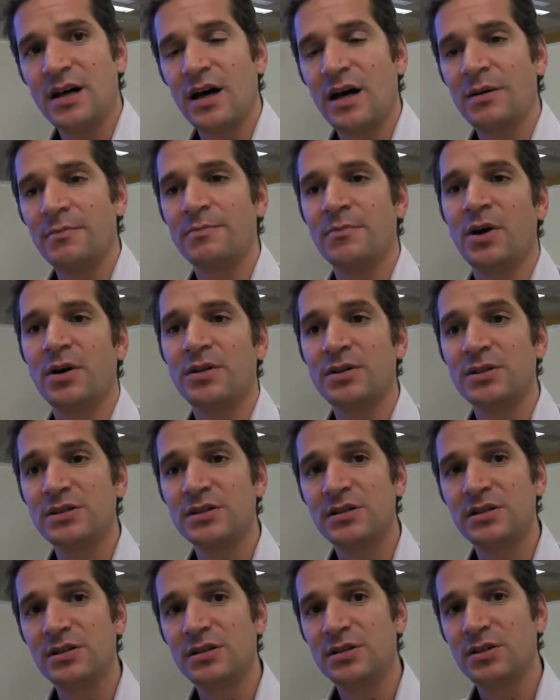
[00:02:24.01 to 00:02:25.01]

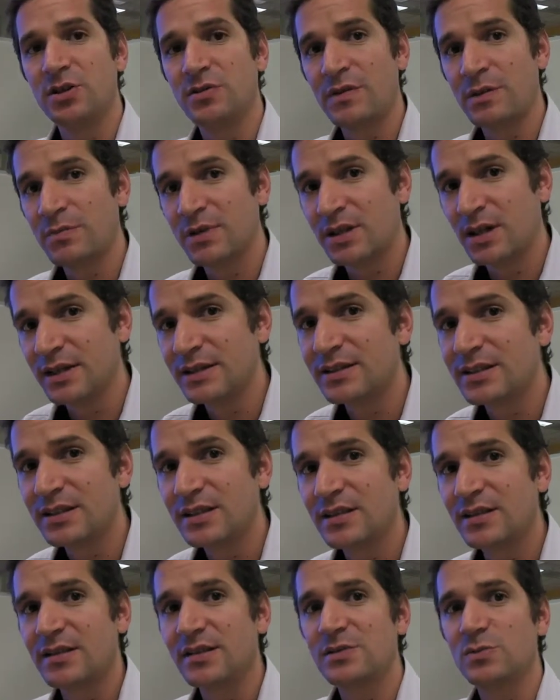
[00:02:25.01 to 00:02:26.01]
On November
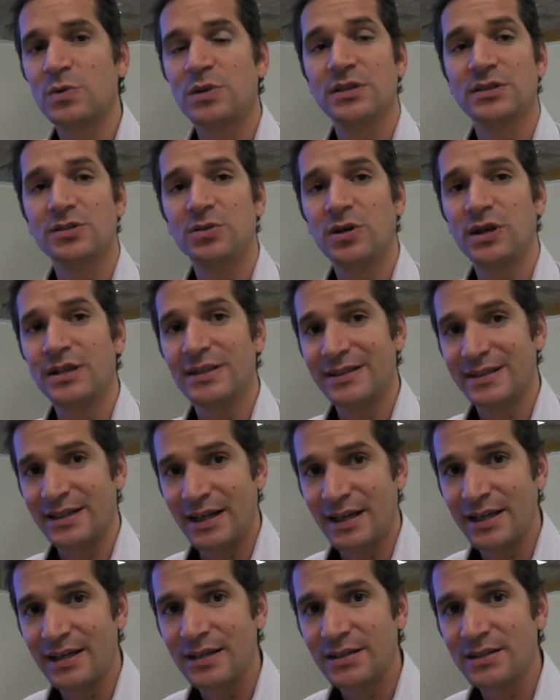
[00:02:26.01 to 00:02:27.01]
19th is World Toilet
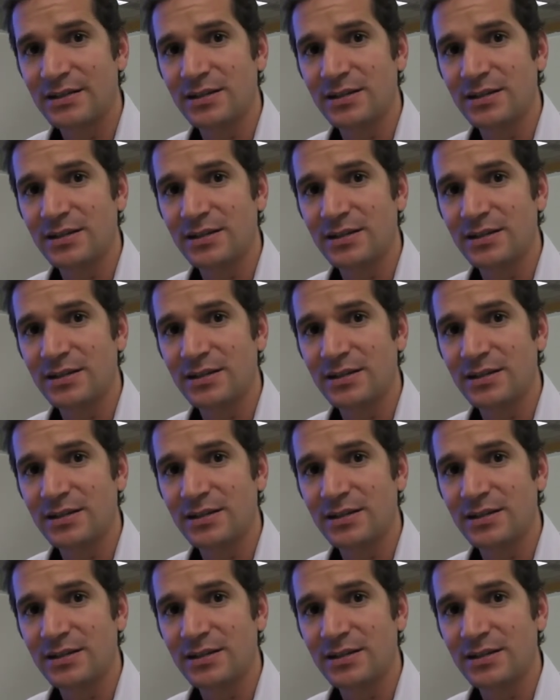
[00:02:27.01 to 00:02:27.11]
Day,